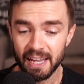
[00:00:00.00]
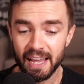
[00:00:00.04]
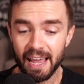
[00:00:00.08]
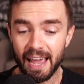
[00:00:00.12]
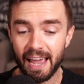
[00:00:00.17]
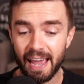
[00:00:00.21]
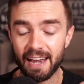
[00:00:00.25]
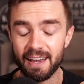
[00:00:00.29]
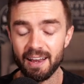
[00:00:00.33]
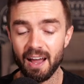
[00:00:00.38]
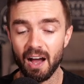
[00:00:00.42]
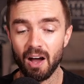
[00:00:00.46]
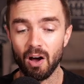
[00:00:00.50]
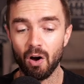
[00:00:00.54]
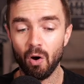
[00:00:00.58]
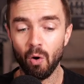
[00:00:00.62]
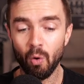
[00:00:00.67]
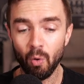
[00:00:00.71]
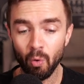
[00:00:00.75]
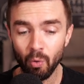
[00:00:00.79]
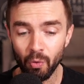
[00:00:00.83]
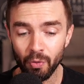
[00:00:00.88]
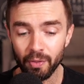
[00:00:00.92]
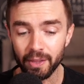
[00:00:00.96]
And not
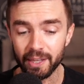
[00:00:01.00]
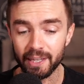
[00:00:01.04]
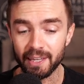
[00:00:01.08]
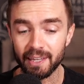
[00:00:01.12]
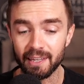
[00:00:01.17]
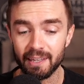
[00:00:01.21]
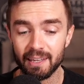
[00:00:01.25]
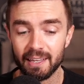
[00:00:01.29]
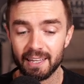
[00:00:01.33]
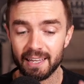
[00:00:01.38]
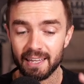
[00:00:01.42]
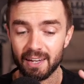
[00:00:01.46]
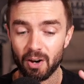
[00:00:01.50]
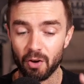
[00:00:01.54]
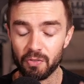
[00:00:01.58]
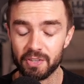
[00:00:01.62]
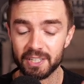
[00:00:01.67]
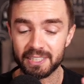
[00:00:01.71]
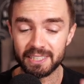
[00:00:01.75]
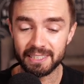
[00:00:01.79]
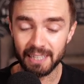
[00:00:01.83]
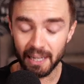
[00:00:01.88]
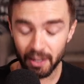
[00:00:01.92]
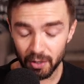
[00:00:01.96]
only are the
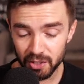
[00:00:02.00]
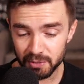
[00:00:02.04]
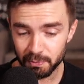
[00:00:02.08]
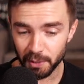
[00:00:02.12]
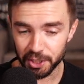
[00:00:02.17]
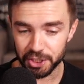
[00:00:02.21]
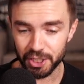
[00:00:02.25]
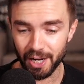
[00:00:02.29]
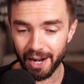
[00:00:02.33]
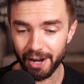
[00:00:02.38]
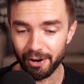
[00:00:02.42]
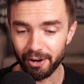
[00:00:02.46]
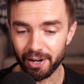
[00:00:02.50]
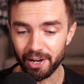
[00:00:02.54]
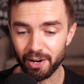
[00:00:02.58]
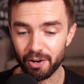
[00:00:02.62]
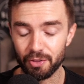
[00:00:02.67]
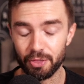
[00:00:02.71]
sales much higher here,